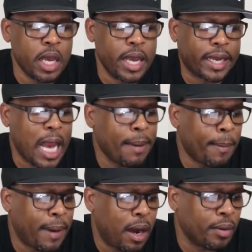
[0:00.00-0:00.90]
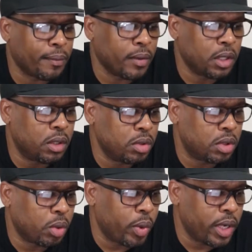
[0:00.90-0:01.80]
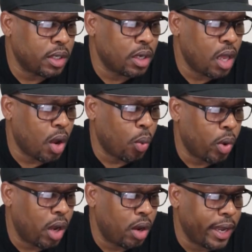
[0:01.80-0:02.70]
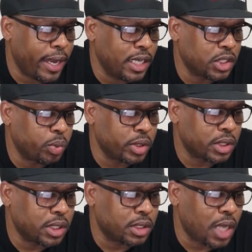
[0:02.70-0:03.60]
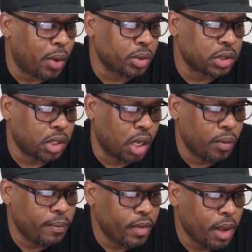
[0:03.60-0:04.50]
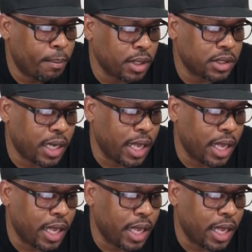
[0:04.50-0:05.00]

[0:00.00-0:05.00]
It came about due to when well-aged whiskey stock was low, much